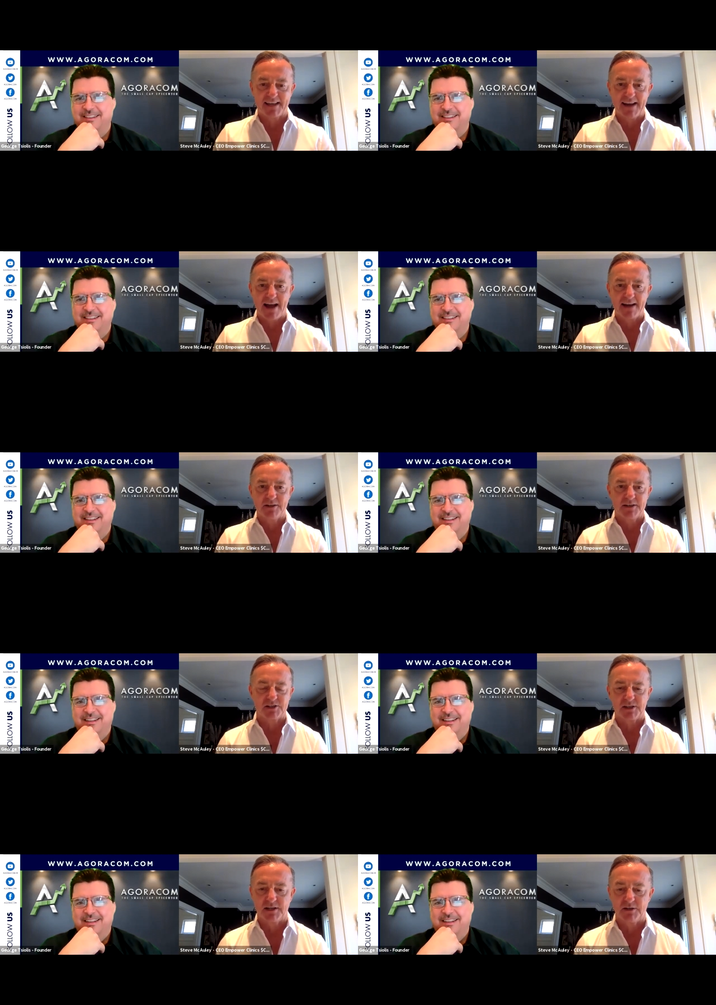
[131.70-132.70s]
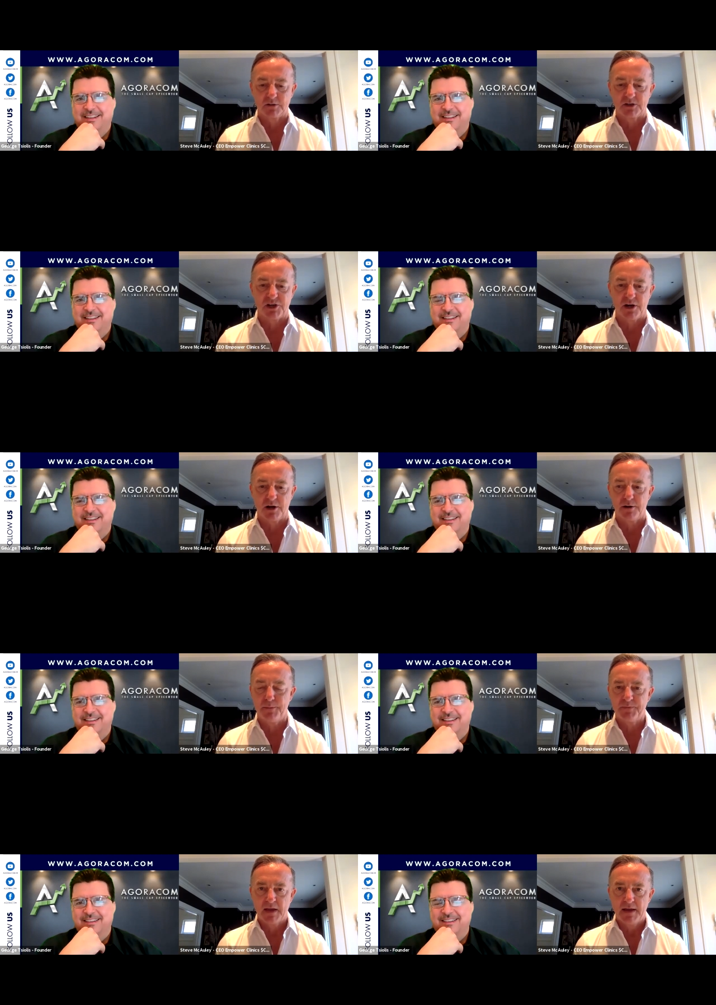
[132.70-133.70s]
Speaker 1: get at it and just, uh, you know, share,
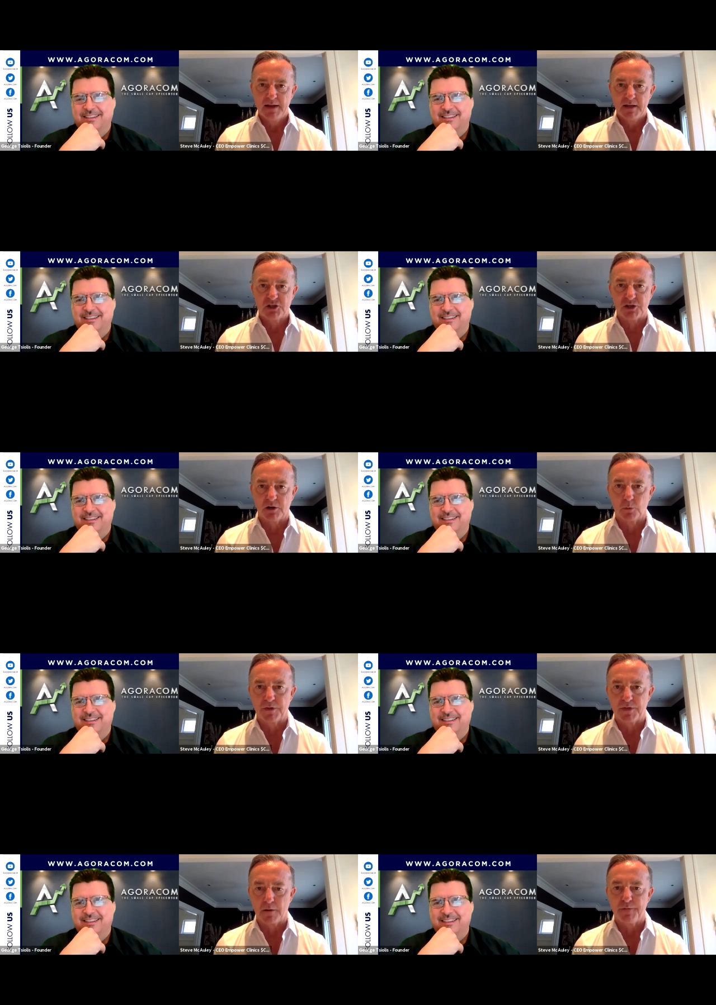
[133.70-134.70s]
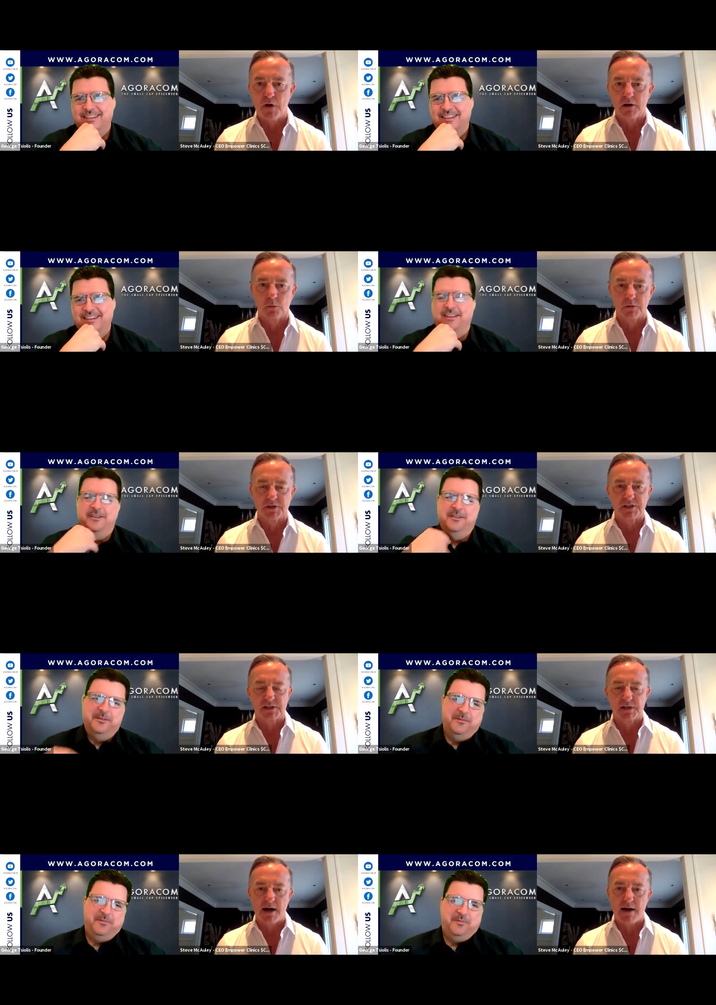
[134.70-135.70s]
share with our followers
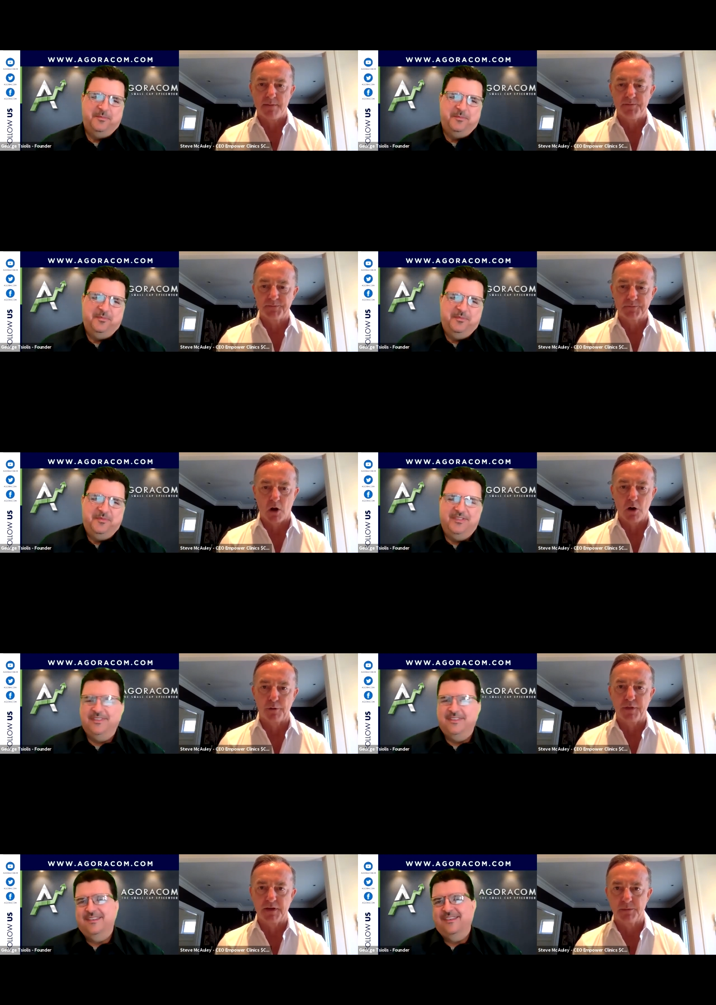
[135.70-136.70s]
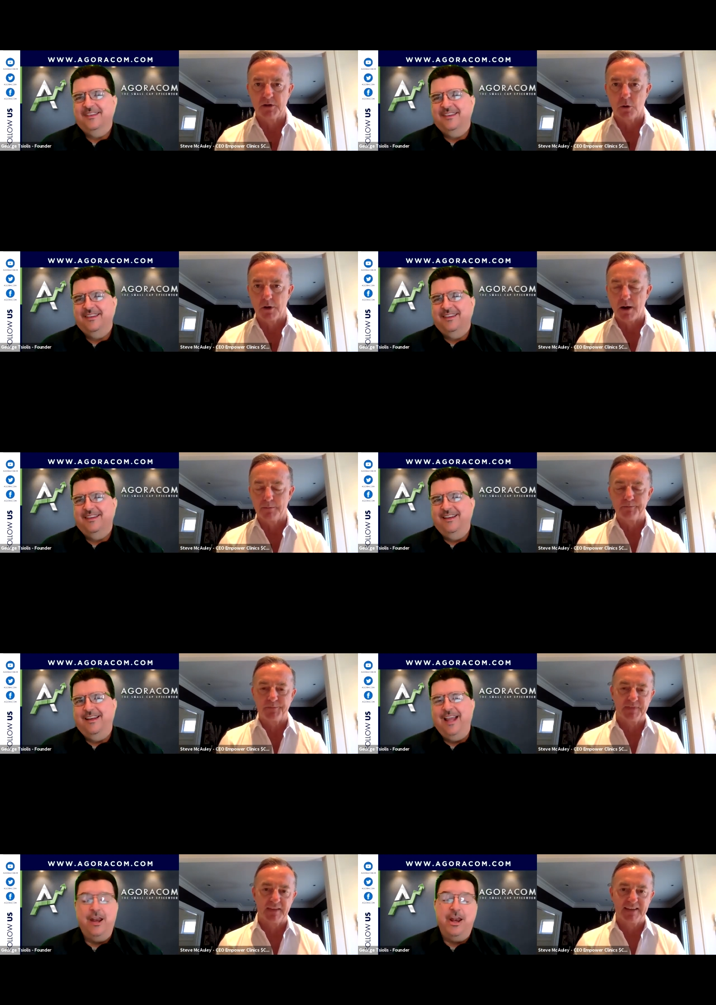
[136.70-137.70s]
um, all the things that have been going on.
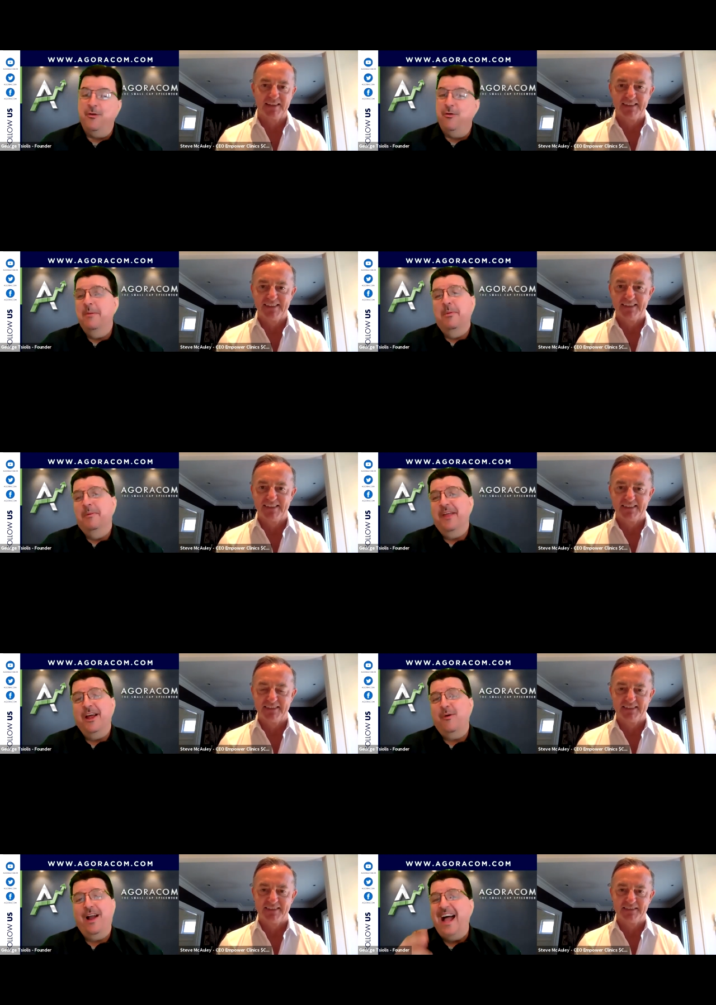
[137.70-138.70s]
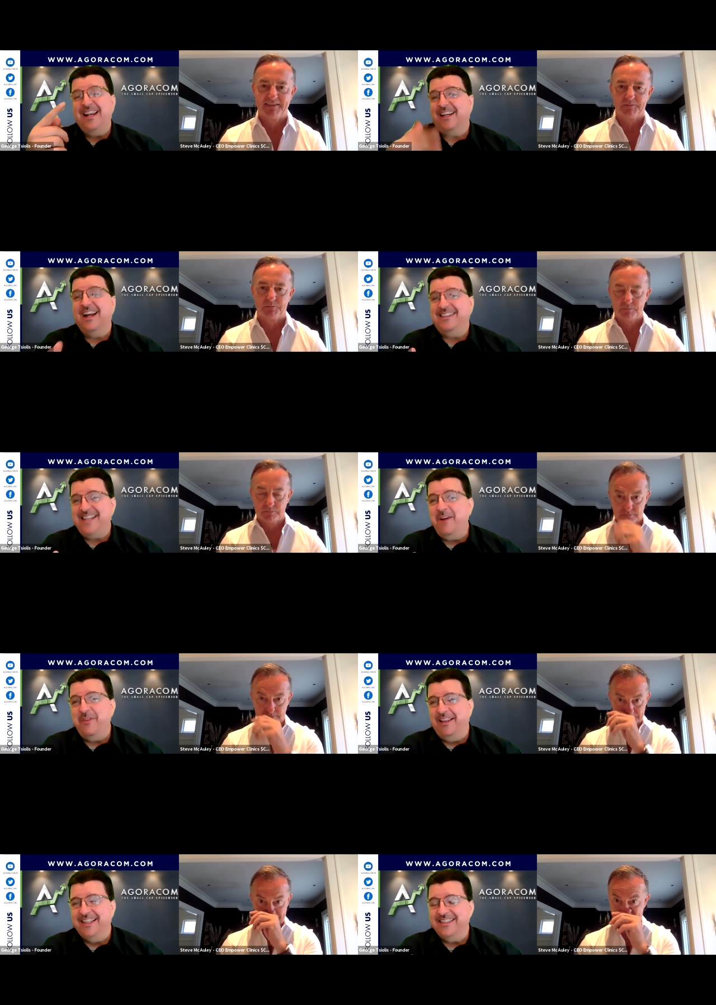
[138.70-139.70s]
Speaker 2: And, and remember, by the way, I had to cut down
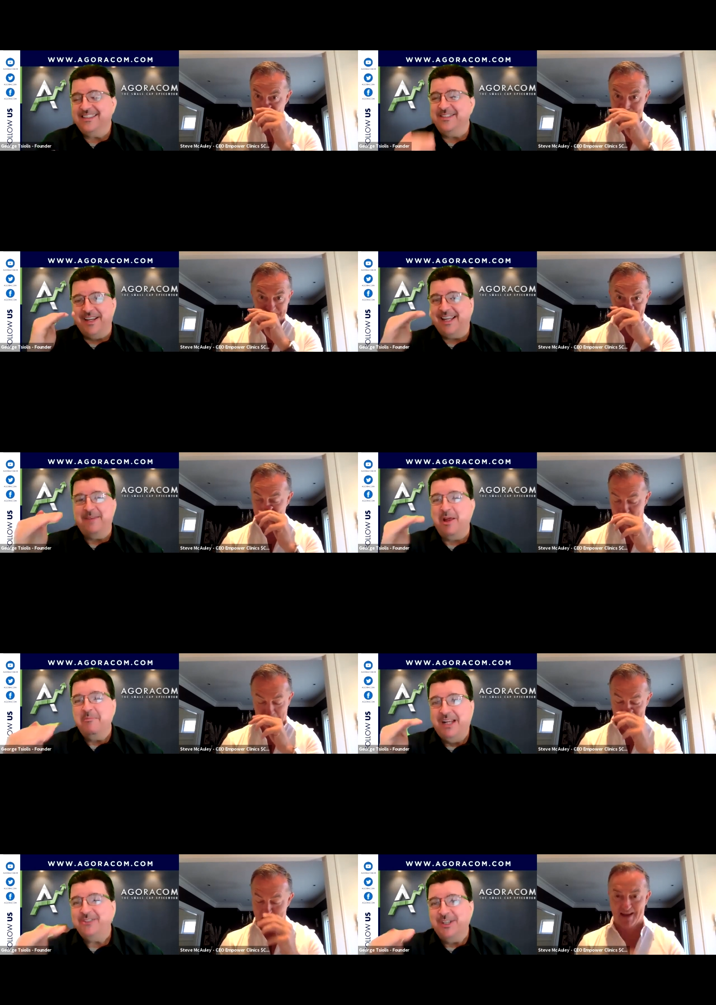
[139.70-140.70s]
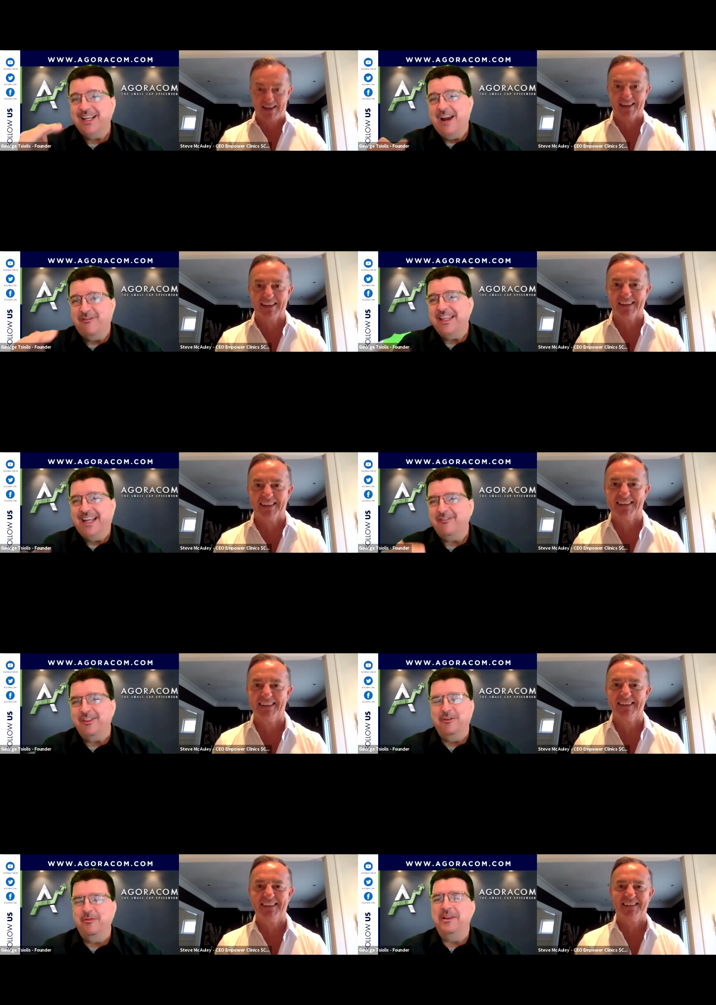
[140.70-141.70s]
that list because if I kept on mentioning everything,
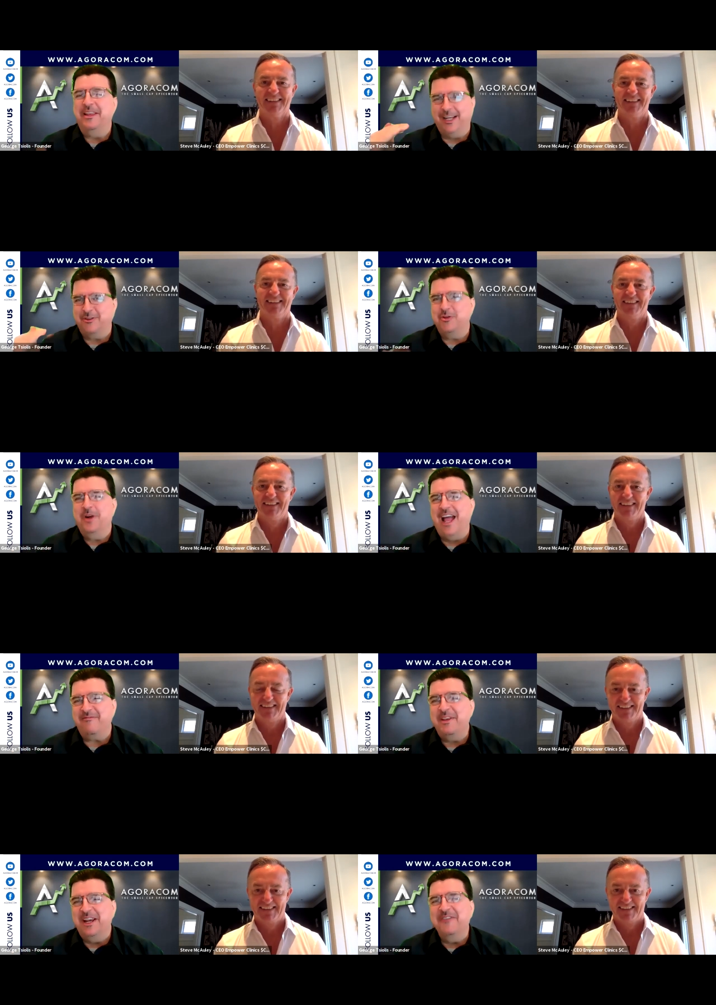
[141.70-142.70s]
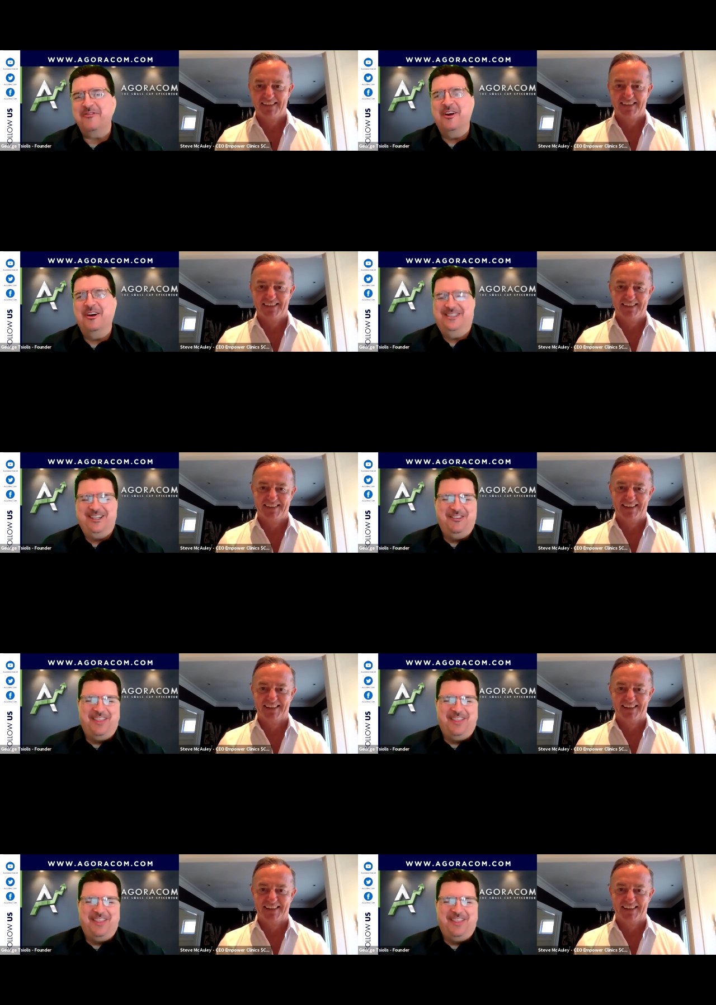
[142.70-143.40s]
everything, it would have been like a two and a half minute intro. So